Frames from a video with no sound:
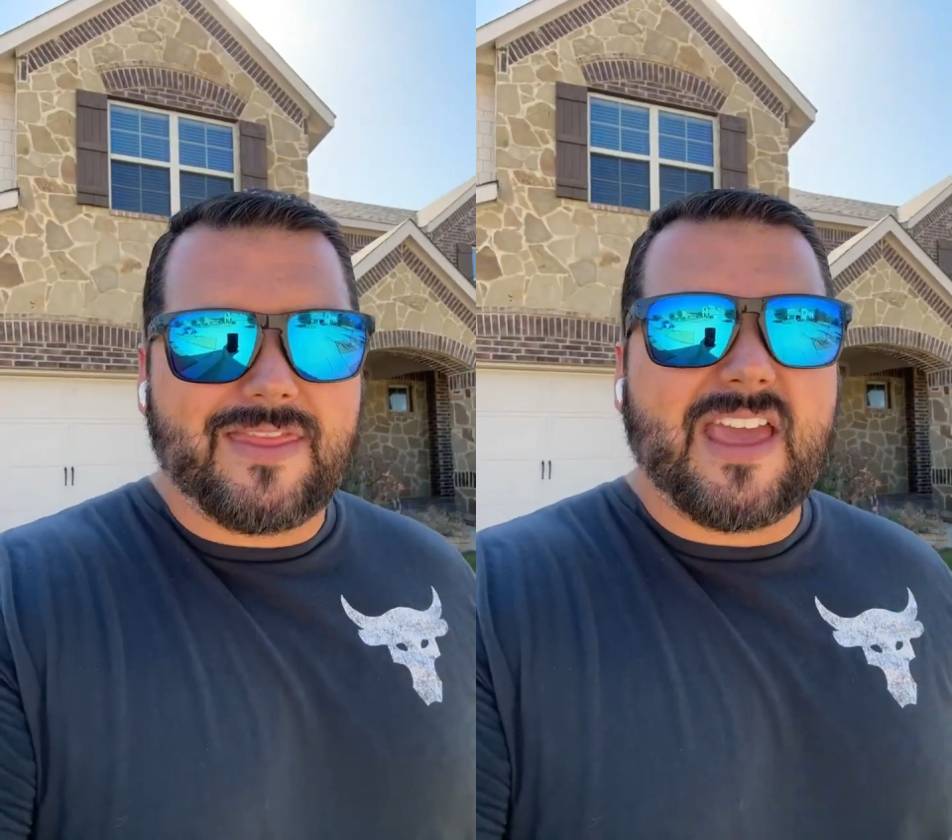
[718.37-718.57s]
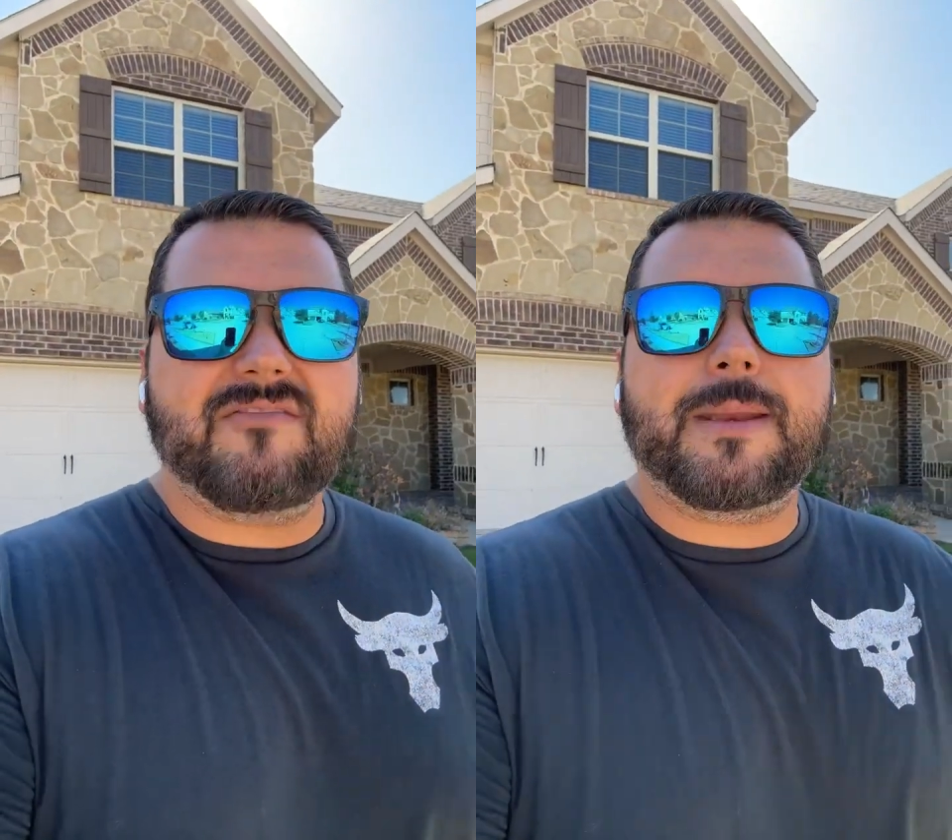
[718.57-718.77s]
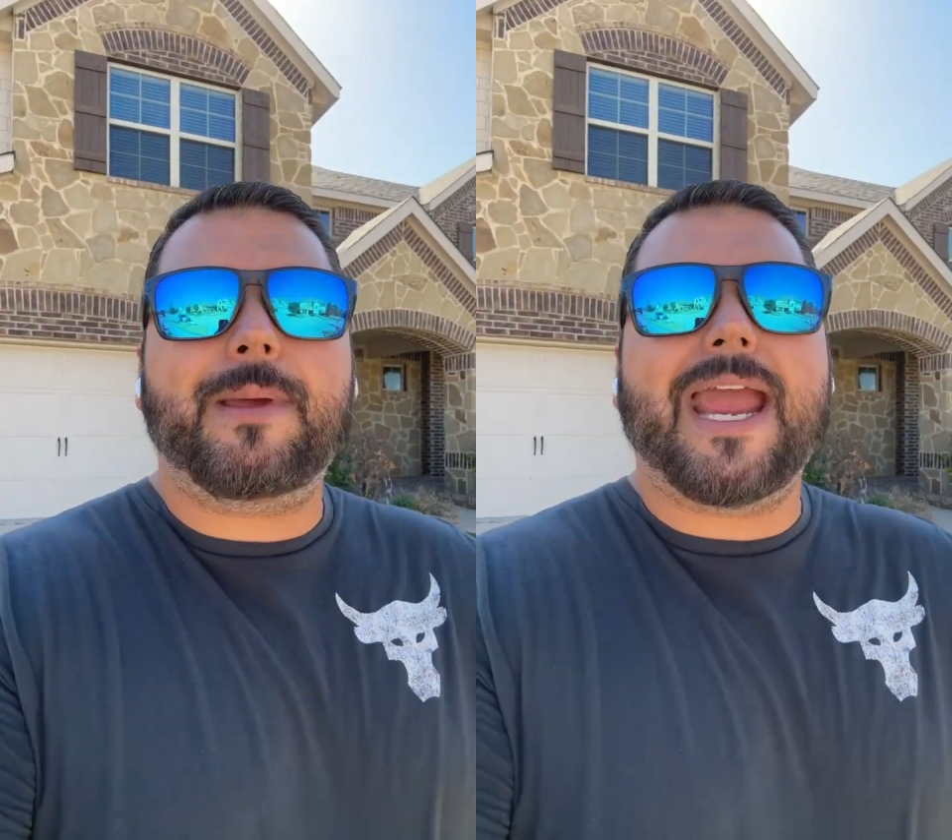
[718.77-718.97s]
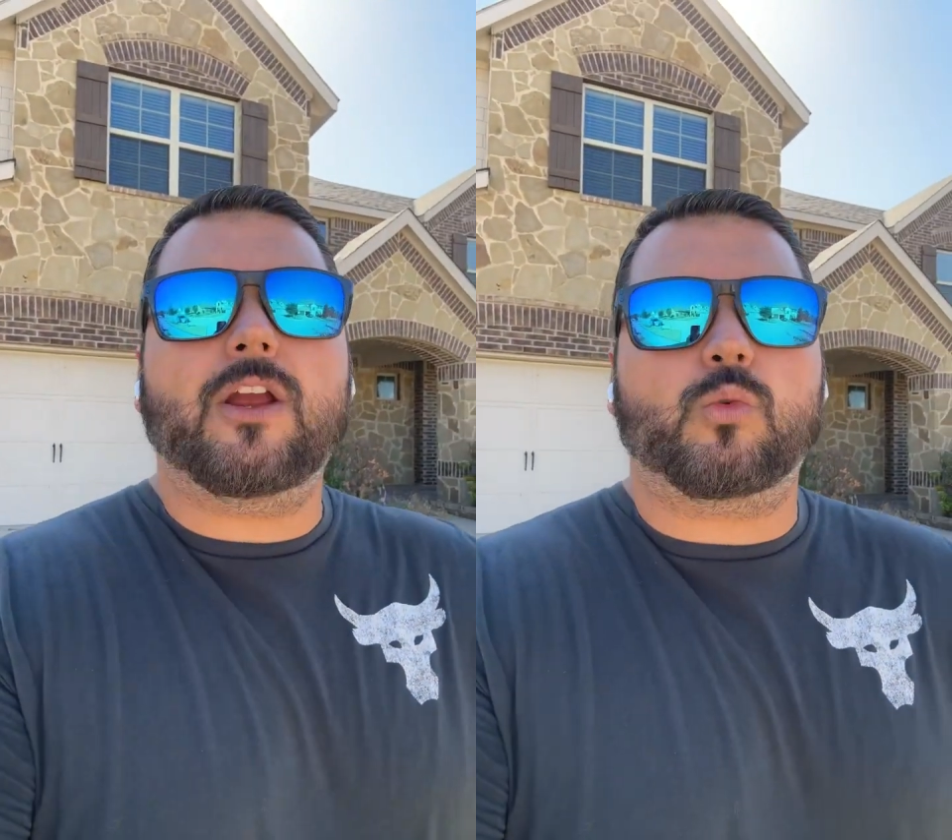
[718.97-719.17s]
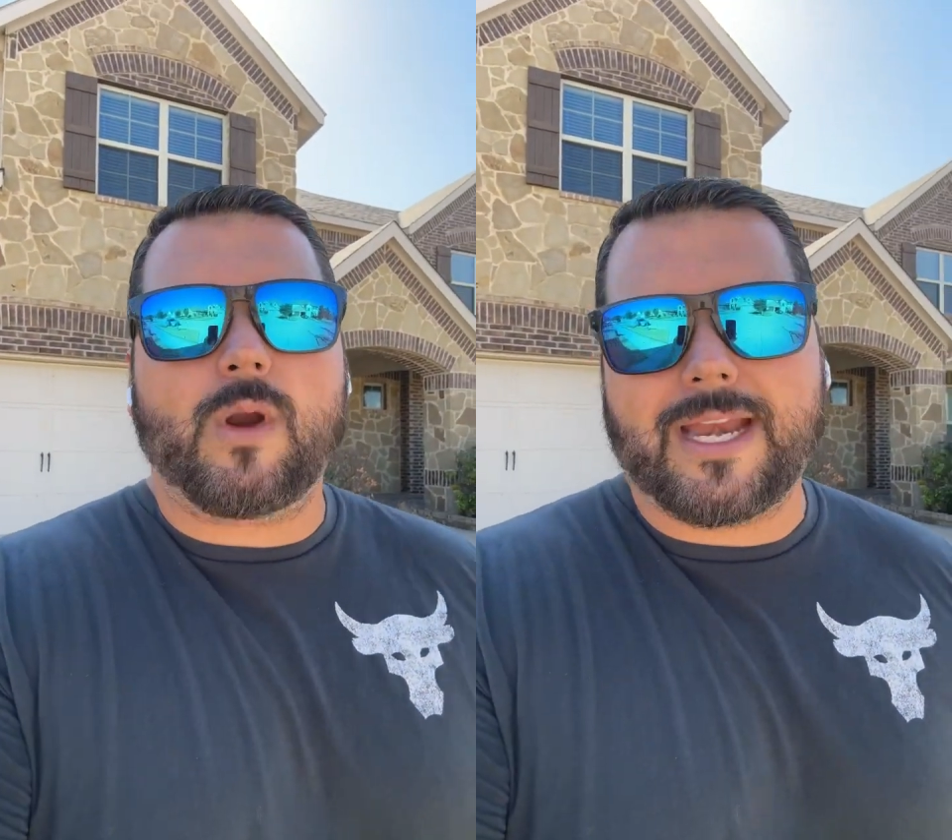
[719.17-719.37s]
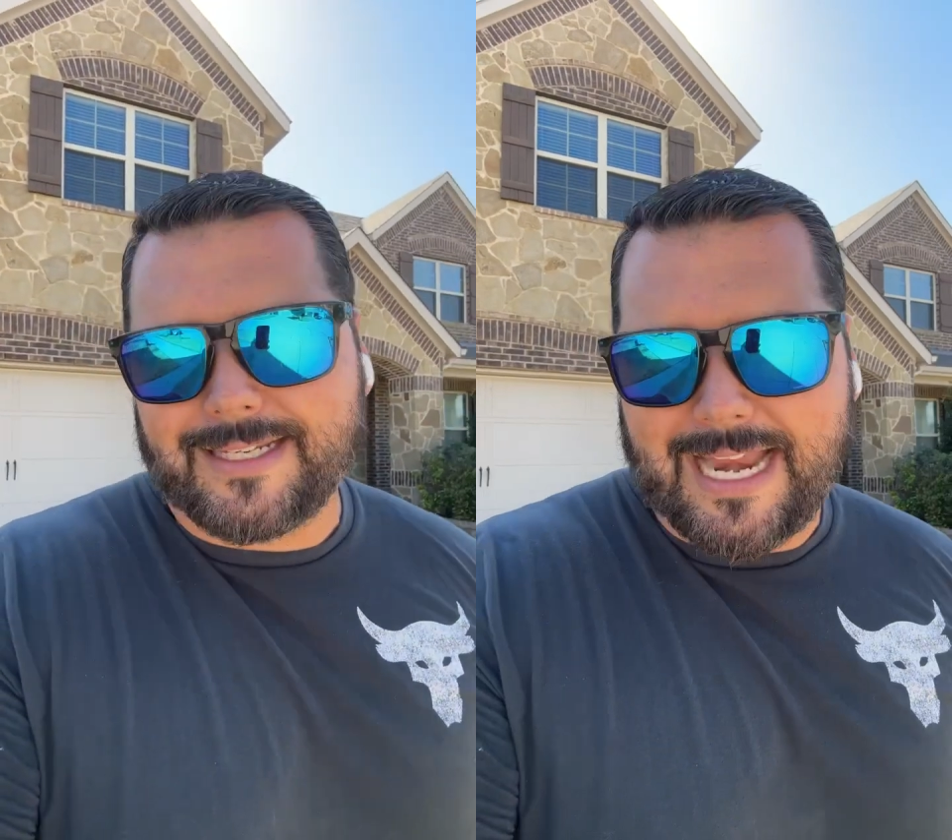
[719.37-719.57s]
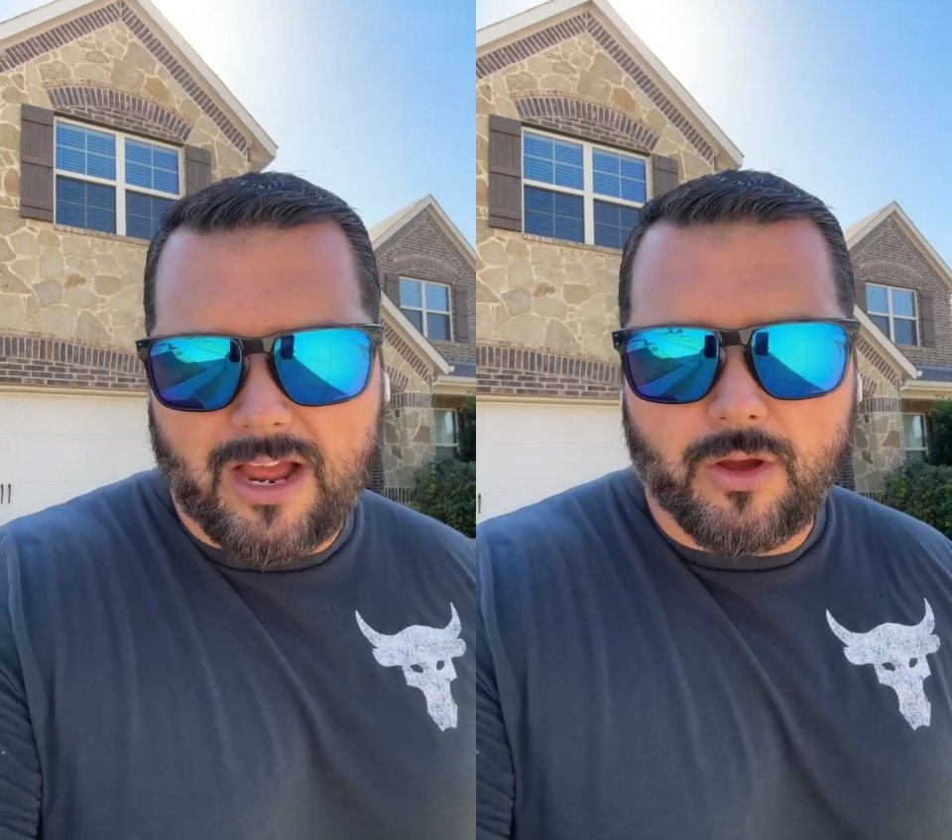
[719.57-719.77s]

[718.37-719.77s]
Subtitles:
and they've been paying rent